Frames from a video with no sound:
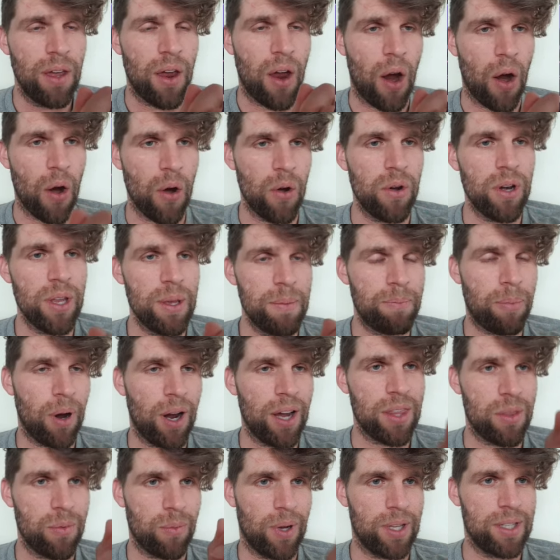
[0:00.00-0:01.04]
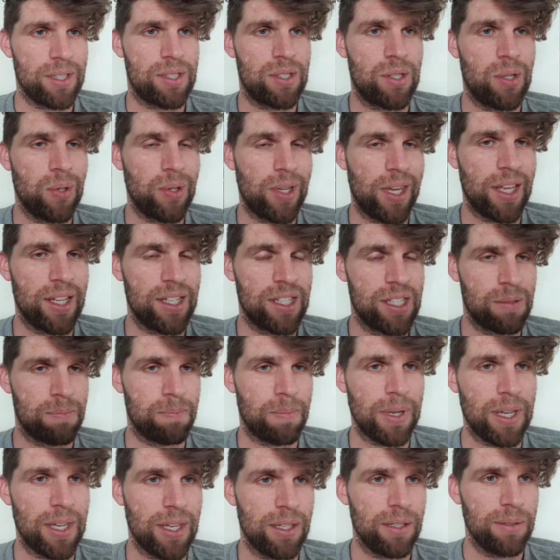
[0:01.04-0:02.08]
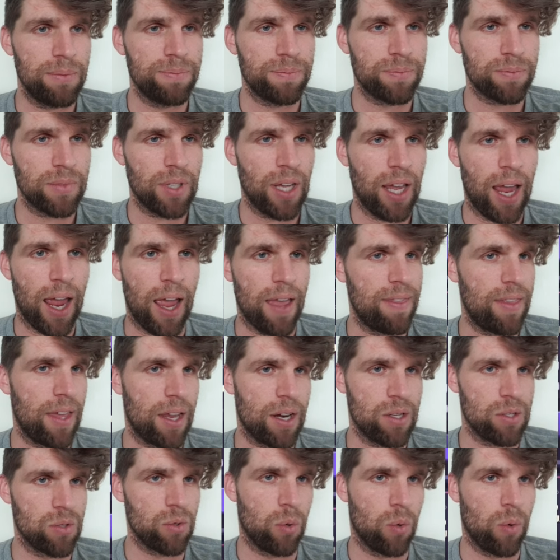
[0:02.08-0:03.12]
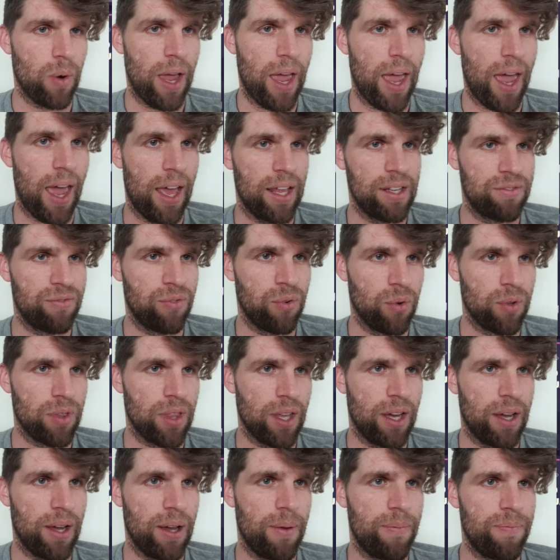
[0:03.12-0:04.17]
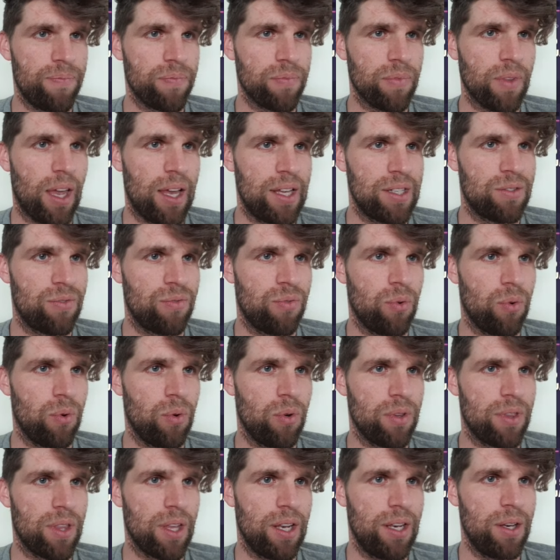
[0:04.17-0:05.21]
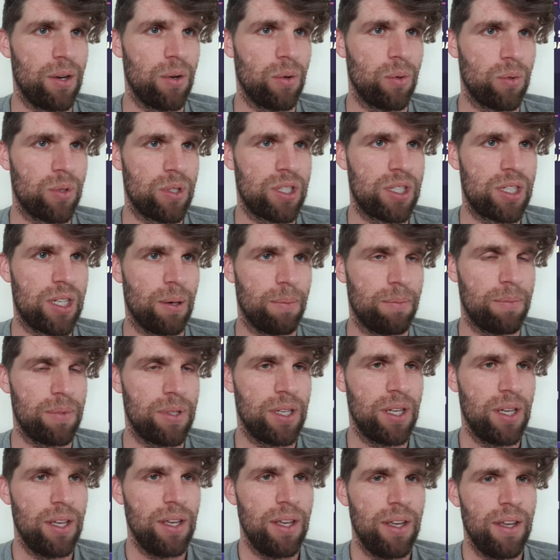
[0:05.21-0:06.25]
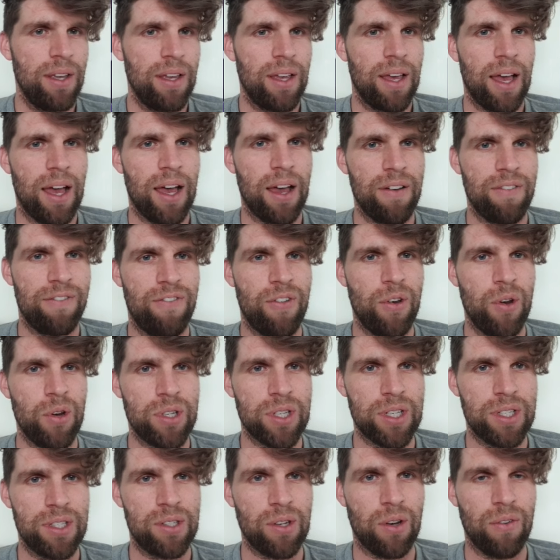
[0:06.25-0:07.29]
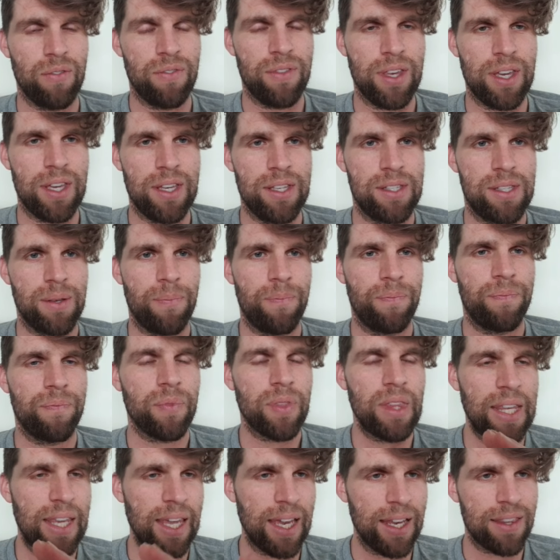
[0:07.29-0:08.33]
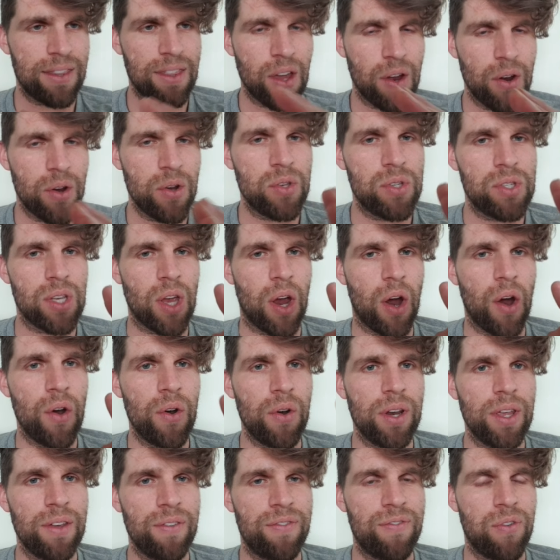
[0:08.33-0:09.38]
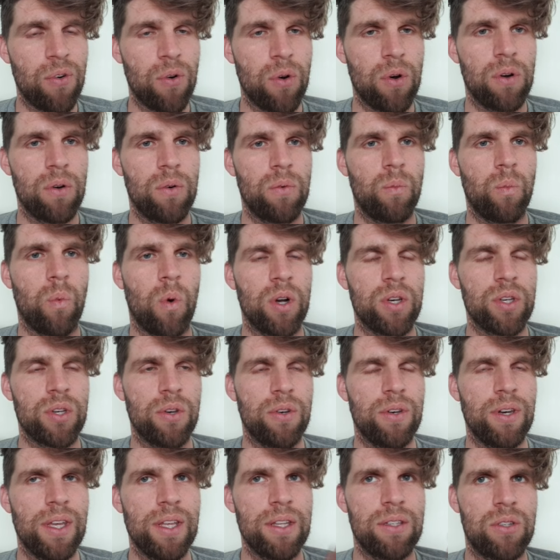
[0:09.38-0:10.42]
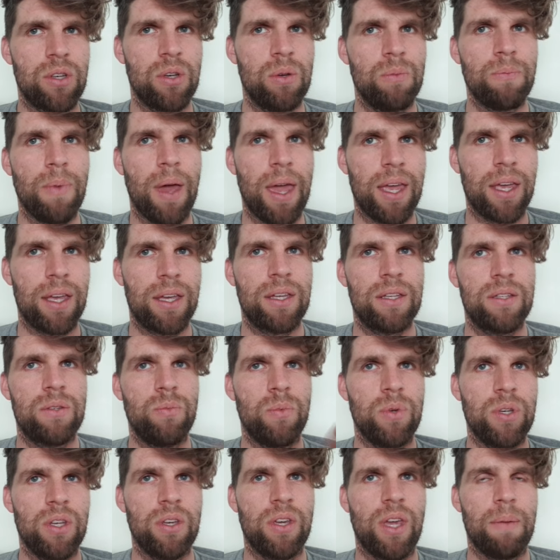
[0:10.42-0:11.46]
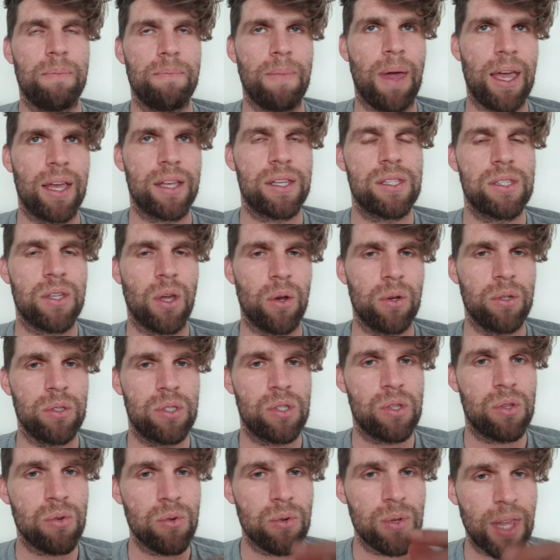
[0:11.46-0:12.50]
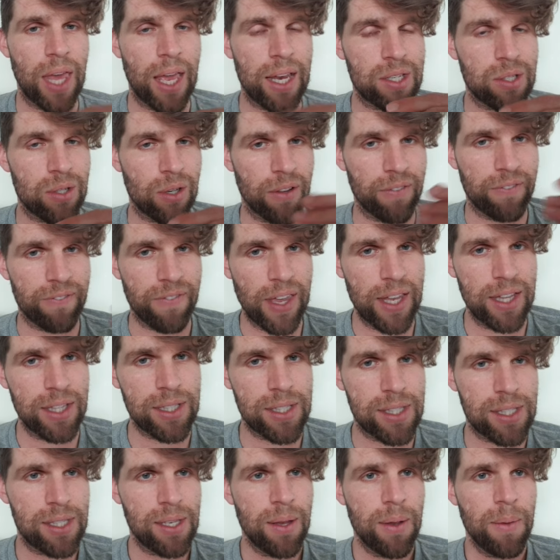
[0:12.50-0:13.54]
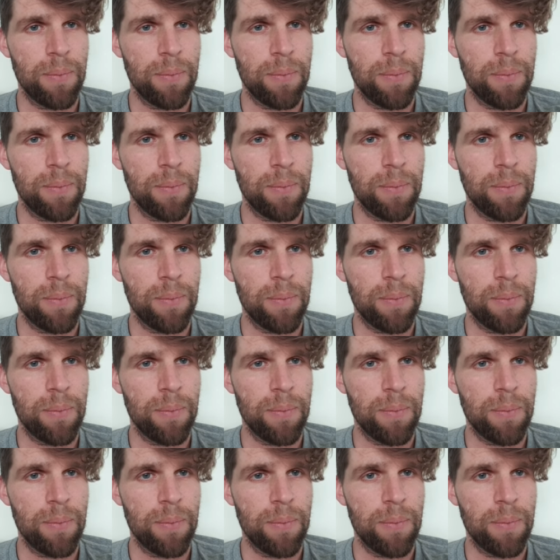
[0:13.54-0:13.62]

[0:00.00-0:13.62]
Only buy the ones to get speed, and that is all. As for the little chipped versions of these, get those only for what you need to make when you can make stones through the actual events.